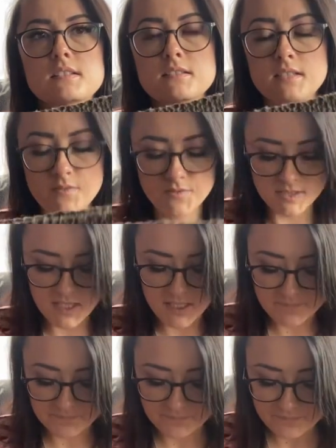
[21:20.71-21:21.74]
sleeves
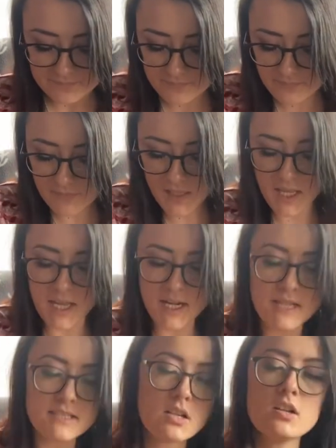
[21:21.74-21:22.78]
done, and
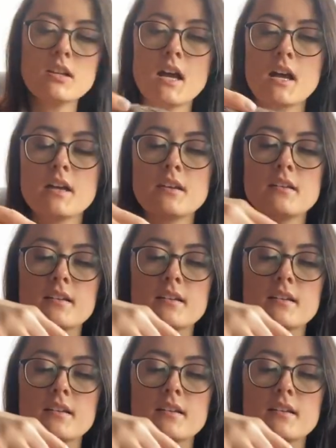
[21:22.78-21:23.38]
I started on,